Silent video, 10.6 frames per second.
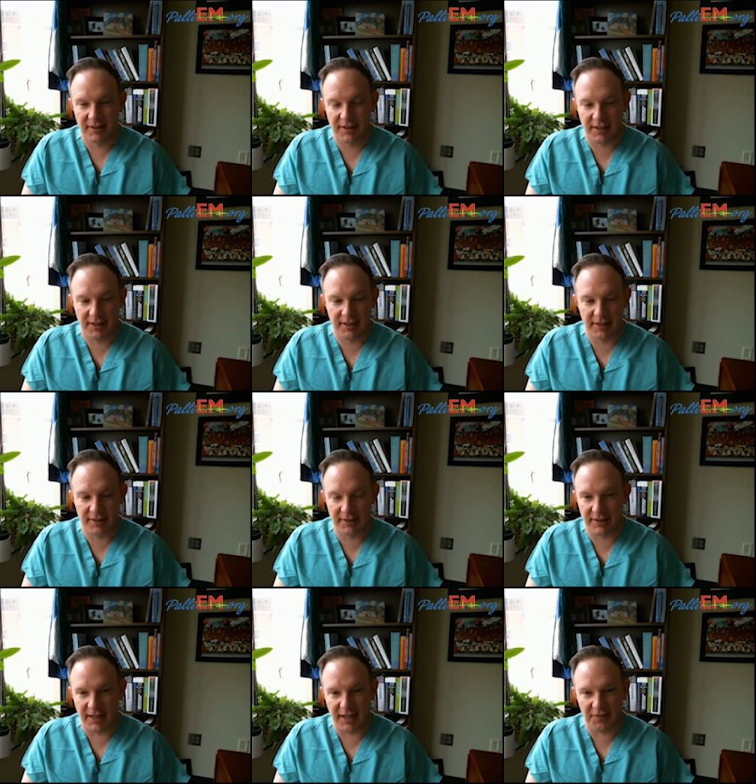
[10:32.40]

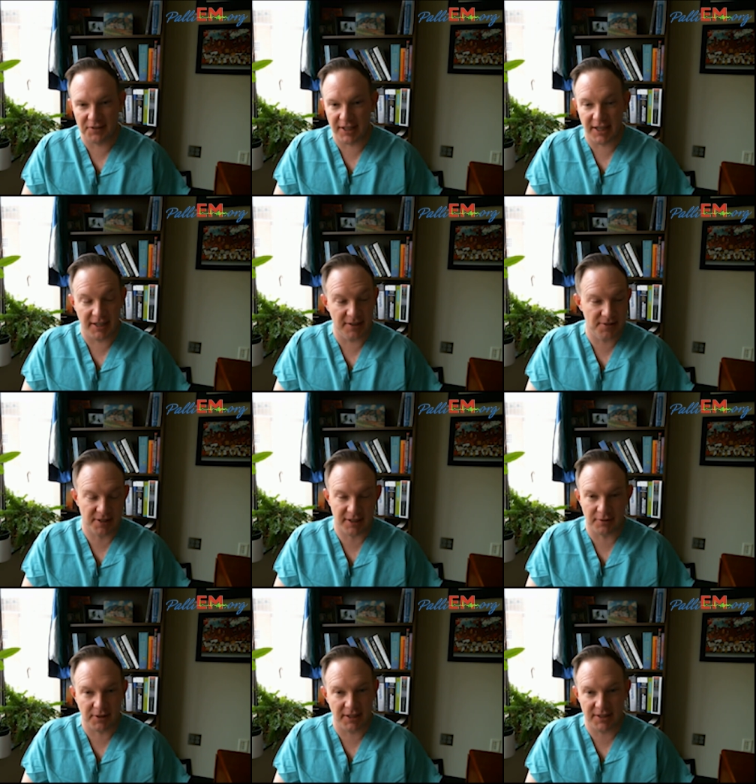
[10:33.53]
And after that, I was like,
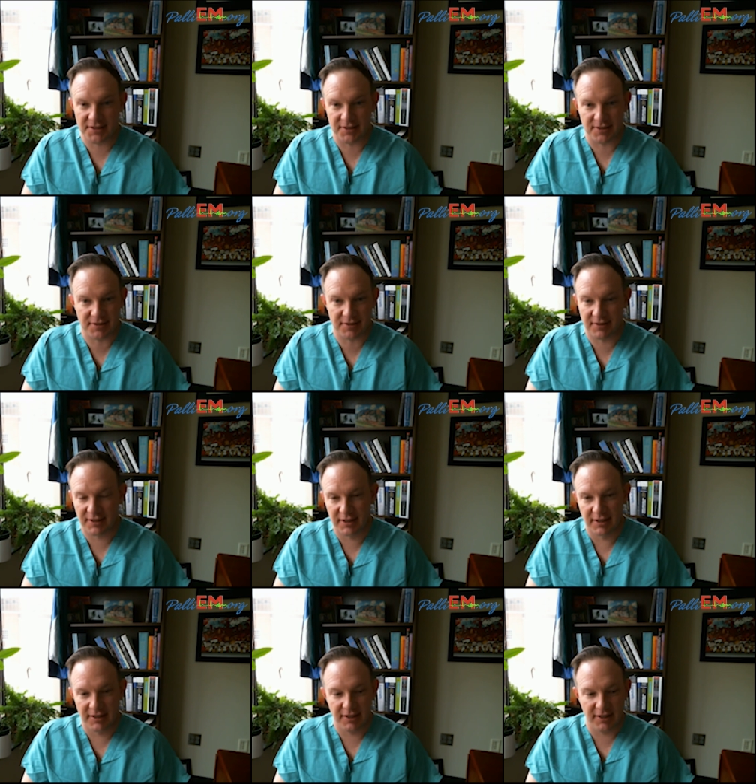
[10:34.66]
okay, this is
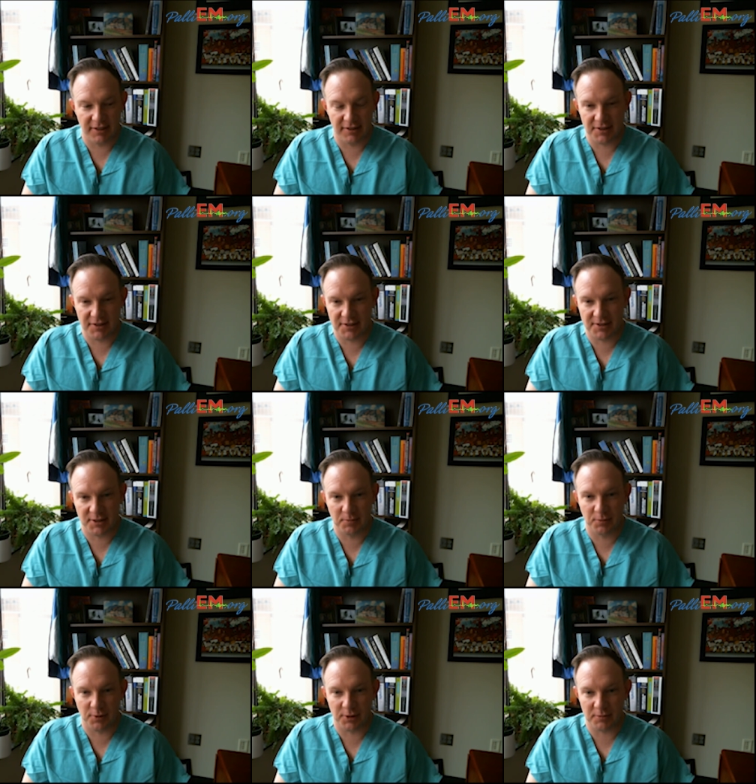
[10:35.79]
an
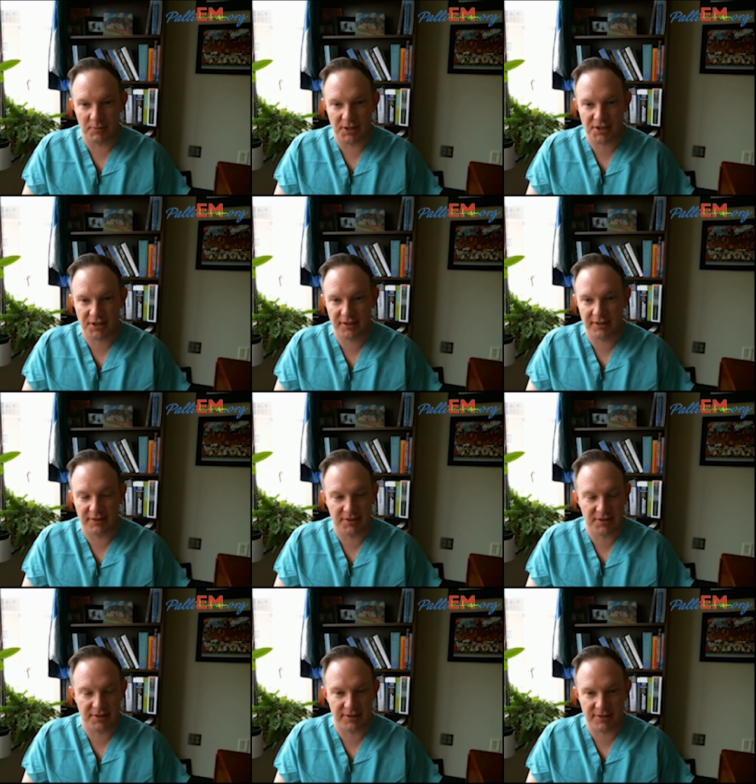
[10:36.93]
important mission, and
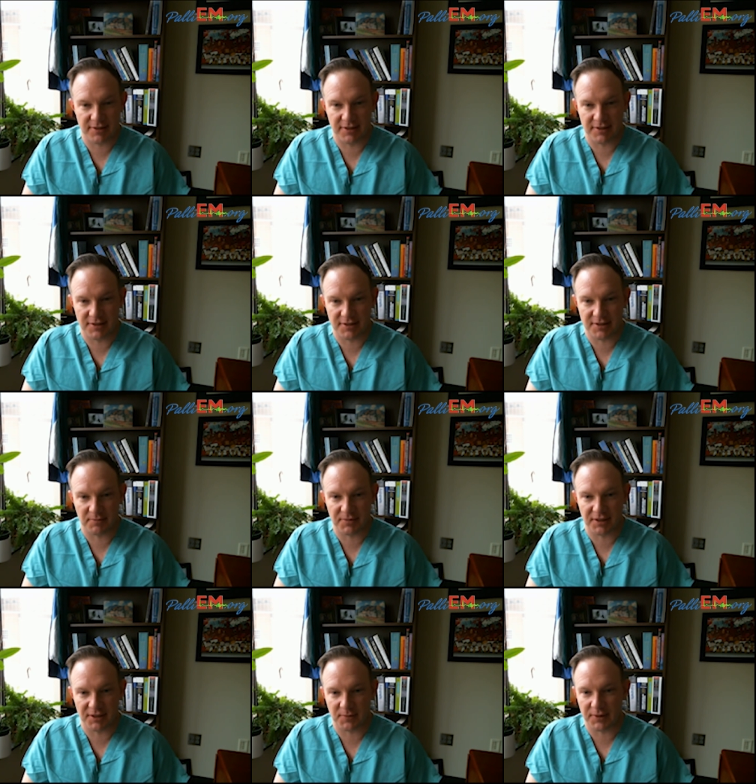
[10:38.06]
this is
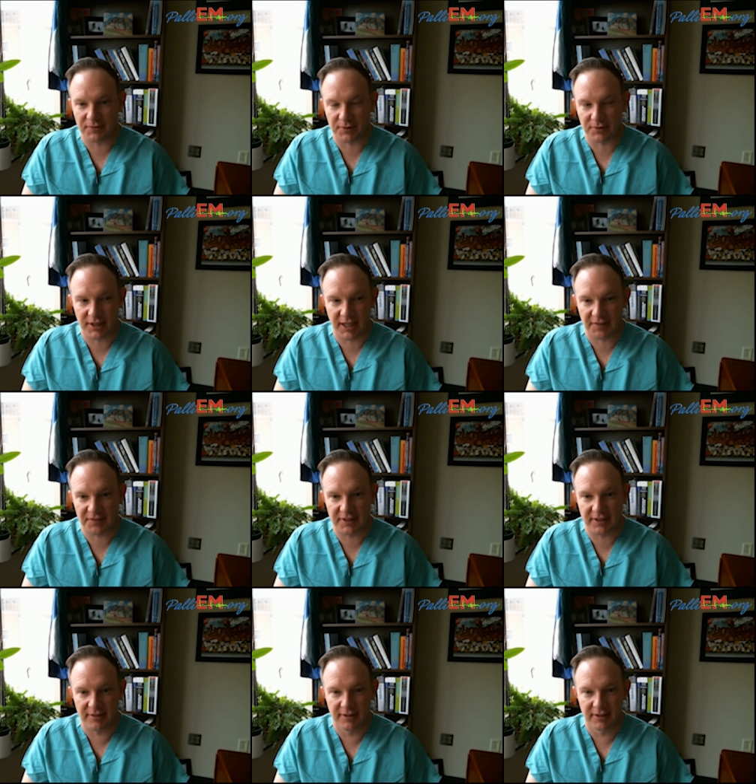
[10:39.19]
something that we really have
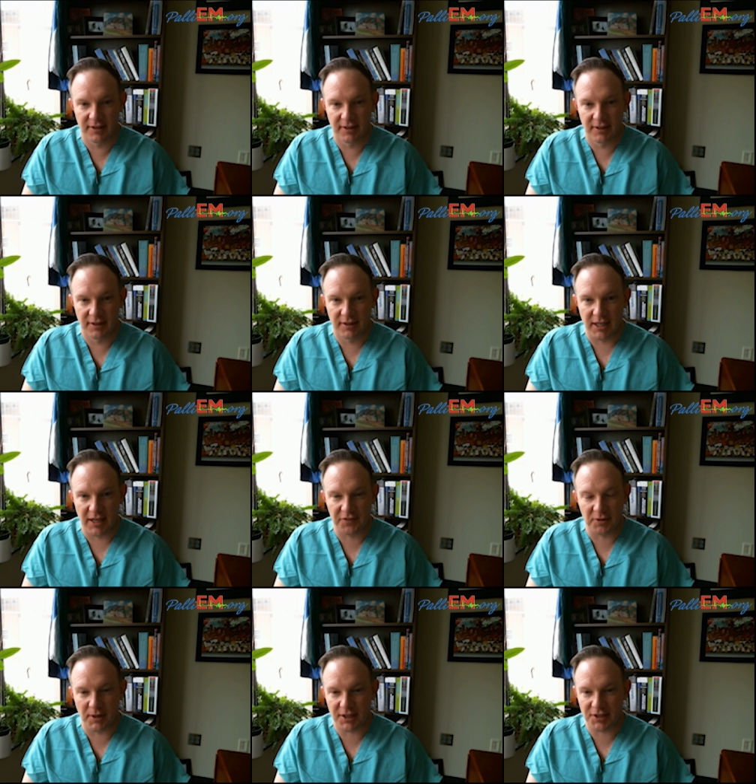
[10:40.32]
to
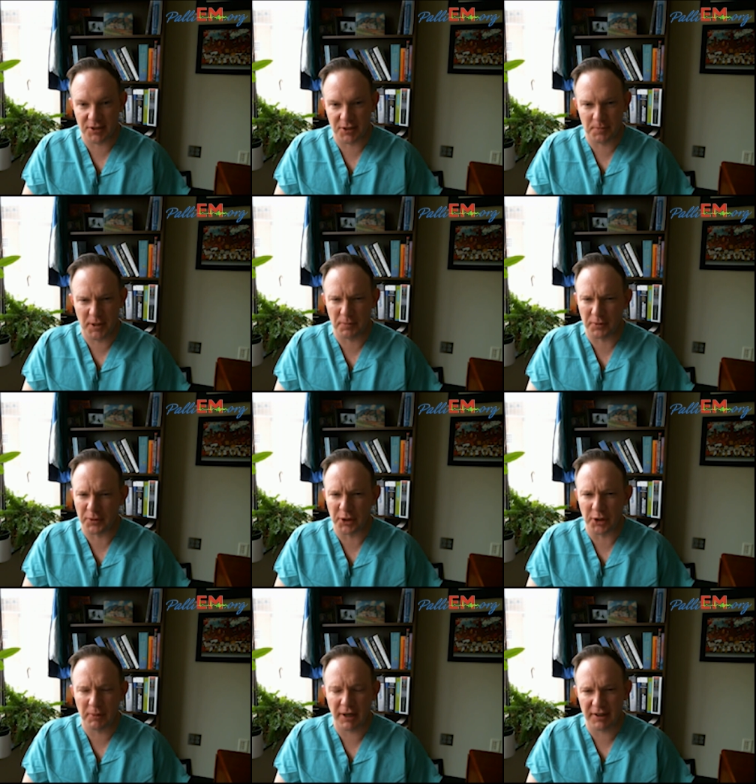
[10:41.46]
make sure that people
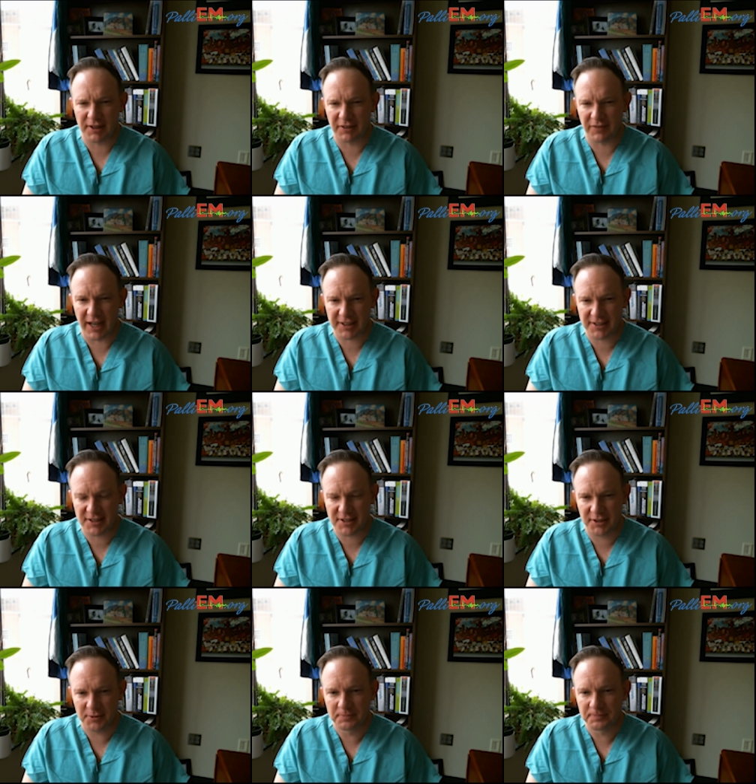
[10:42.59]
know about and have access
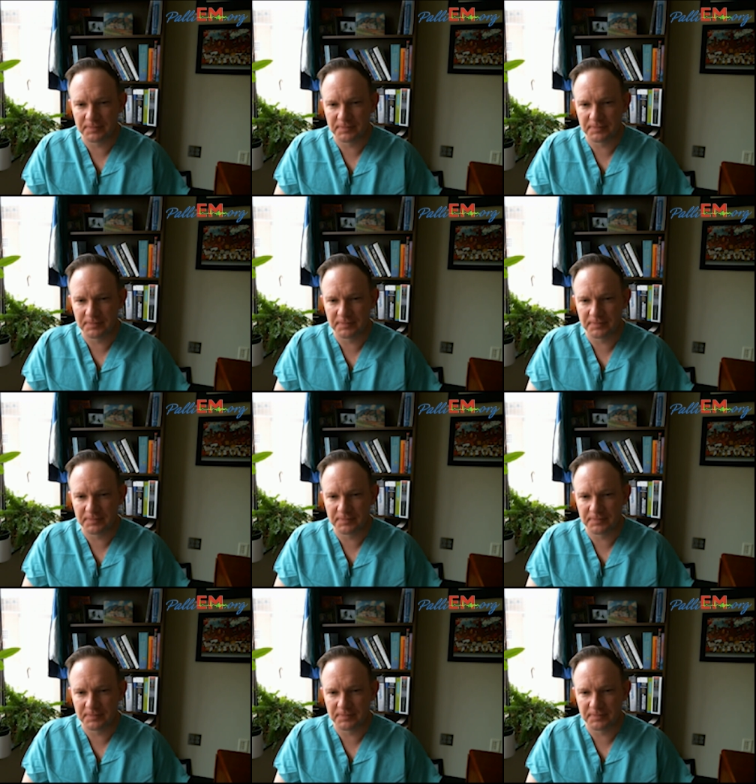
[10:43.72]
to.